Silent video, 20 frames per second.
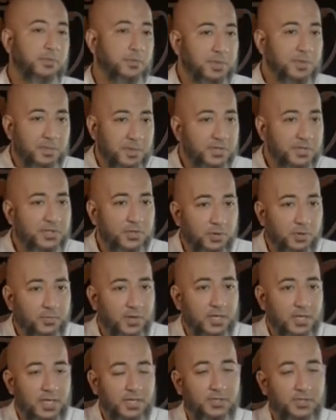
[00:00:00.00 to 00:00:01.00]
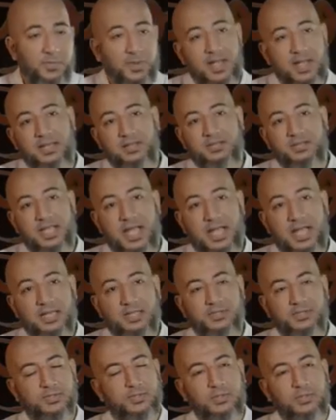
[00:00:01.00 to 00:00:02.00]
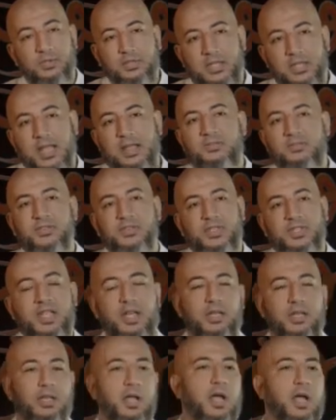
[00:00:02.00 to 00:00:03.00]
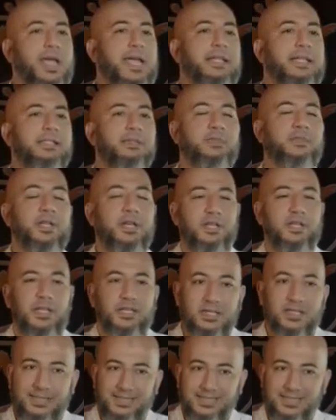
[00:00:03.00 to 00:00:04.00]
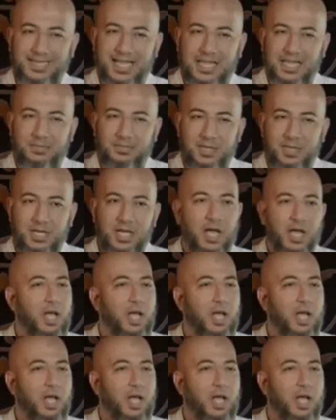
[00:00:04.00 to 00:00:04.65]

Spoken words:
the mercy of Allah subhanahu wa ta'ala. So don't ever say, Allah hates me, Allah doesn't like me,